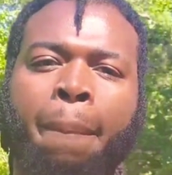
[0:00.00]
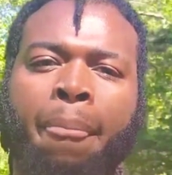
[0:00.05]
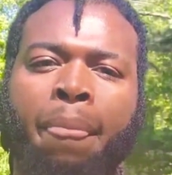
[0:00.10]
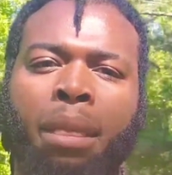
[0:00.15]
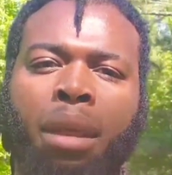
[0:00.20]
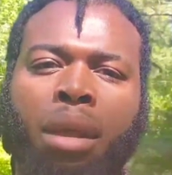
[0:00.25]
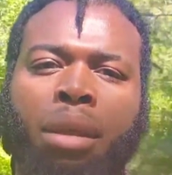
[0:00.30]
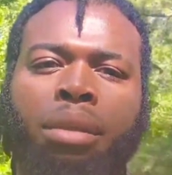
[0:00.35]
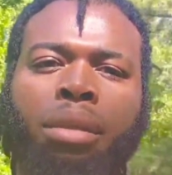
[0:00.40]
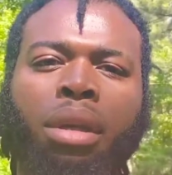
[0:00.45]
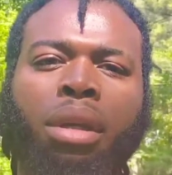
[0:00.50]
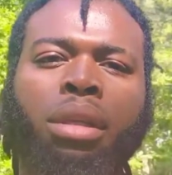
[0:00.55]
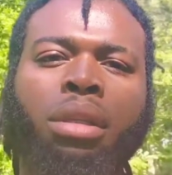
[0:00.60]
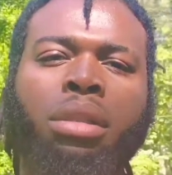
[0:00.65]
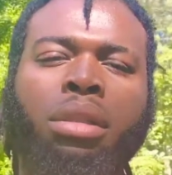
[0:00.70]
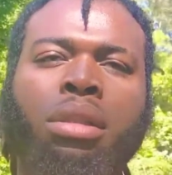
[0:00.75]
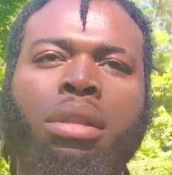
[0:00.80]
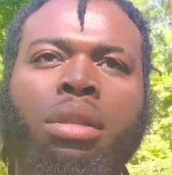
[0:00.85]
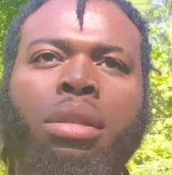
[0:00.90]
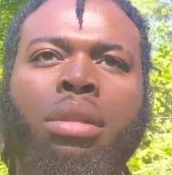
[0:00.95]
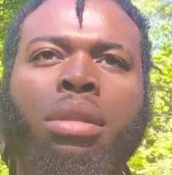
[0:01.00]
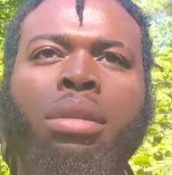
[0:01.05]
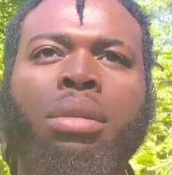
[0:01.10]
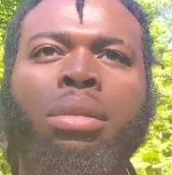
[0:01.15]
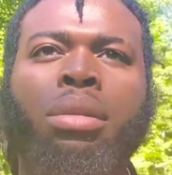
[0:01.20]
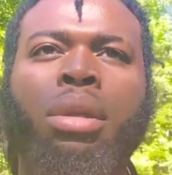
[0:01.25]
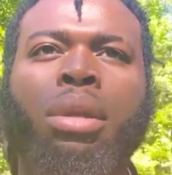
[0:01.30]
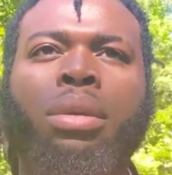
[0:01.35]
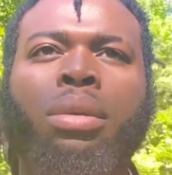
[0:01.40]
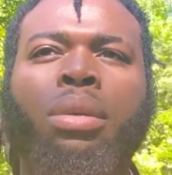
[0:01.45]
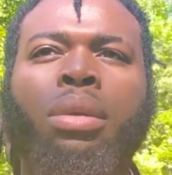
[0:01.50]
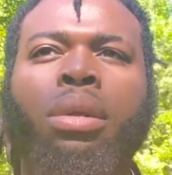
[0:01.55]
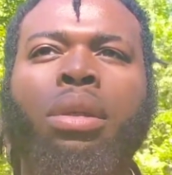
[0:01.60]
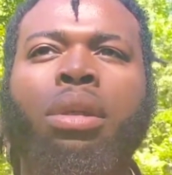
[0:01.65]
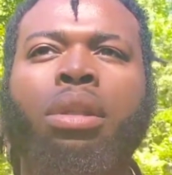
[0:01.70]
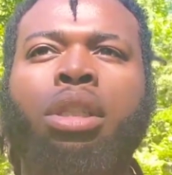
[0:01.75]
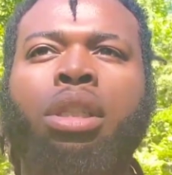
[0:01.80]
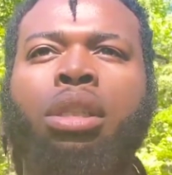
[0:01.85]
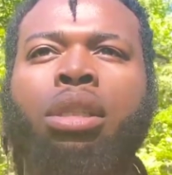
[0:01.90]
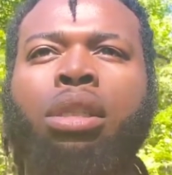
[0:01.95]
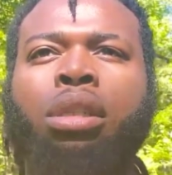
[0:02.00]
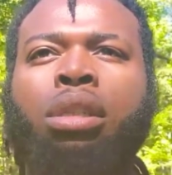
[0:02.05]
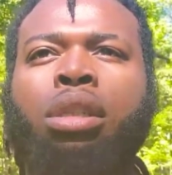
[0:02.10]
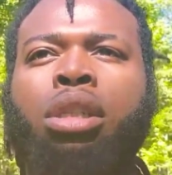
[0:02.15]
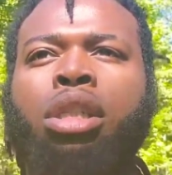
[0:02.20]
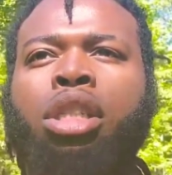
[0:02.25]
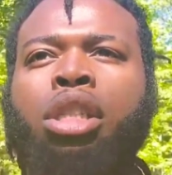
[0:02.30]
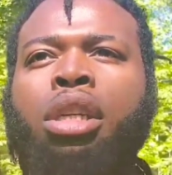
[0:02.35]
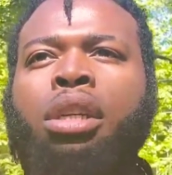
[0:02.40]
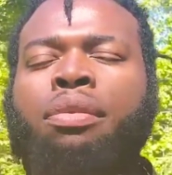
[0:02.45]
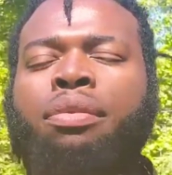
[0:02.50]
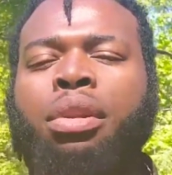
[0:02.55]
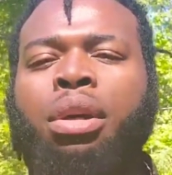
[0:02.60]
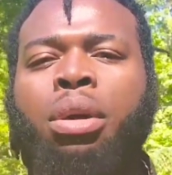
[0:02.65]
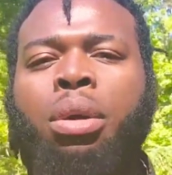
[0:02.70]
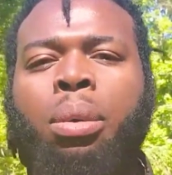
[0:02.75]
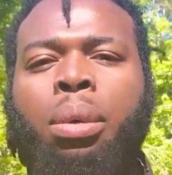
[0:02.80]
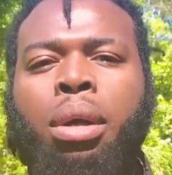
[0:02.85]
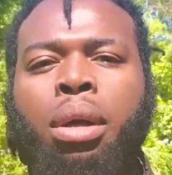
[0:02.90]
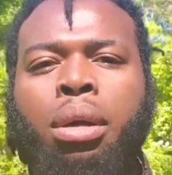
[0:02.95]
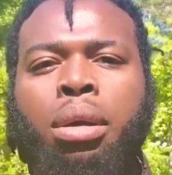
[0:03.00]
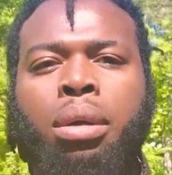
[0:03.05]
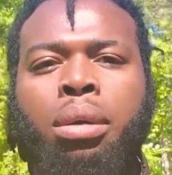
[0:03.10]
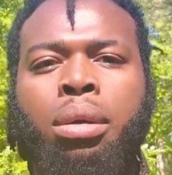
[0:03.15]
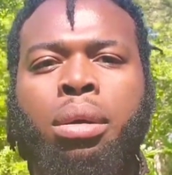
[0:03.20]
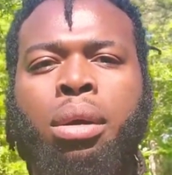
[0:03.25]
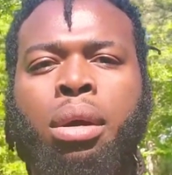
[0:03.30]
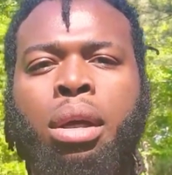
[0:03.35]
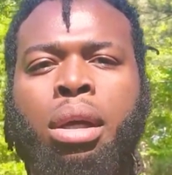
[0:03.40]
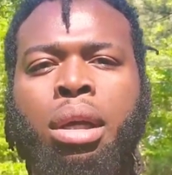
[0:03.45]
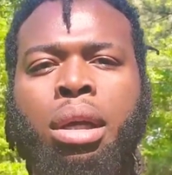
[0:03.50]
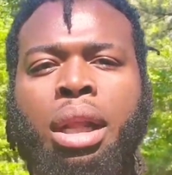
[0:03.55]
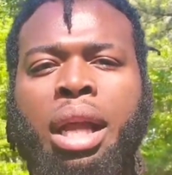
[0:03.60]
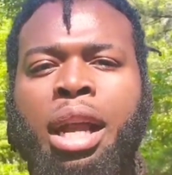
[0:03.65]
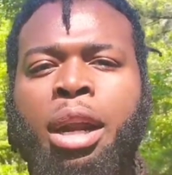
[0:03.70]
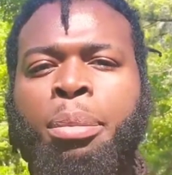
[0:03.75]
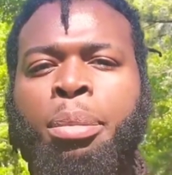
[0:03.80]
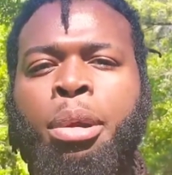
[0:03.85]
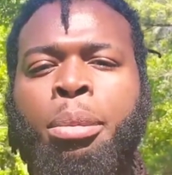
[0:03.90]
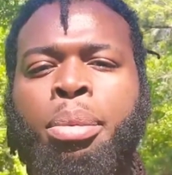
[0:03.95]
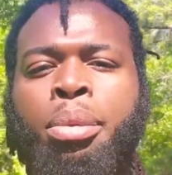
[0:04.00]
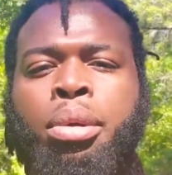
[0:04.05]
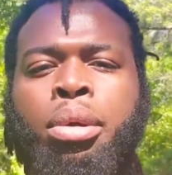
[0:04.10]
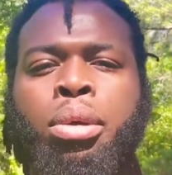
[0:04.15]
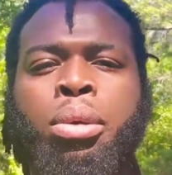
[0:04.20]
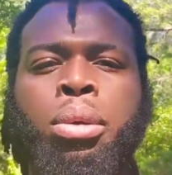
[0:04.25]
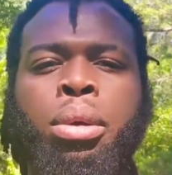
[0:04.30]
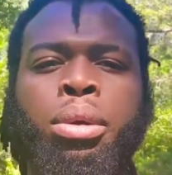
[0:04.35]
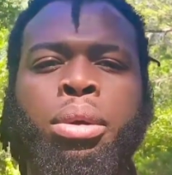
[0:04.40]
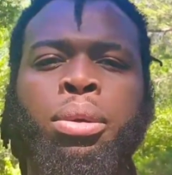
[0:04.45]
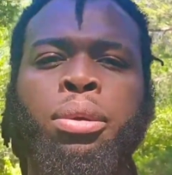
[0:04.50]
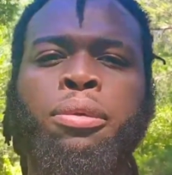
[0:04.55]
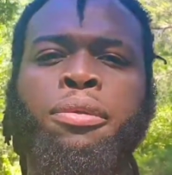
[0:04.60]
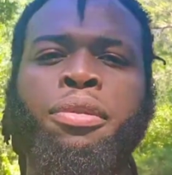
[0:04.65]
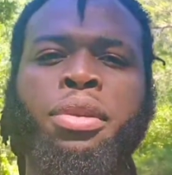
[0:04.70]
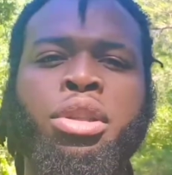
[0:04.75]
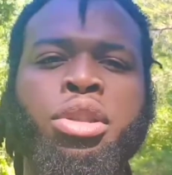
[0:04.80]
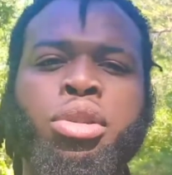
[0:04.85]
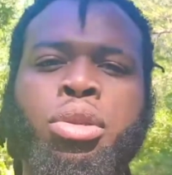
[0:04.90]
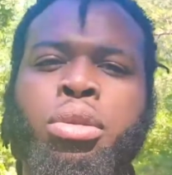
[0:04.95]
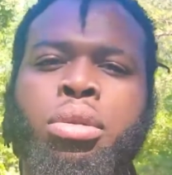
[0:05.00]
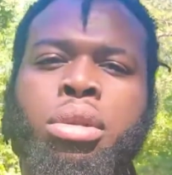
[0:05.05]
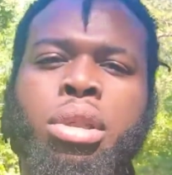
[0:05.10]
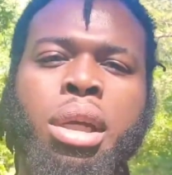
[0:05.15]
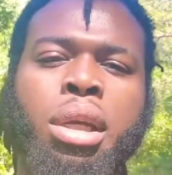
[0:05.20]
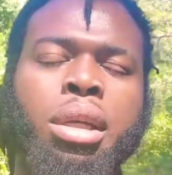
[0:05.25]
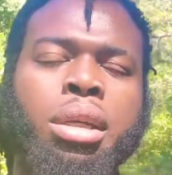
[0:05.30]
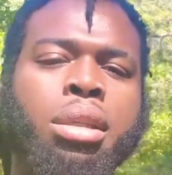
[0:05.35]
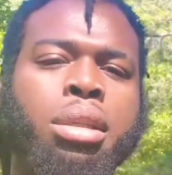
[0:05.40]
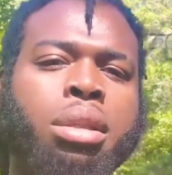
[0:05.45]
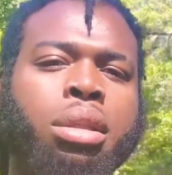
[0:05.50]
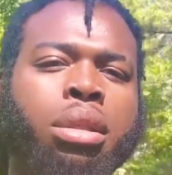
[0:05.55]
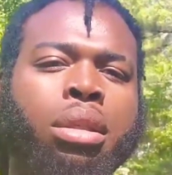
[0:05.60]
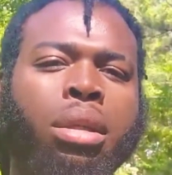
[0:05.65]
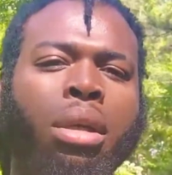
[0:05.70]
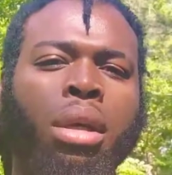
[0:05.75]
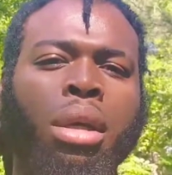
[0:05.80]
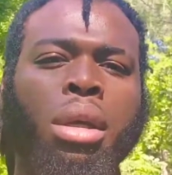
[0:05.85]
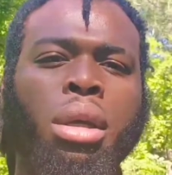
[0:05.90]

and things. You know, it's just a shift going on. A lot of people are going through physical changes.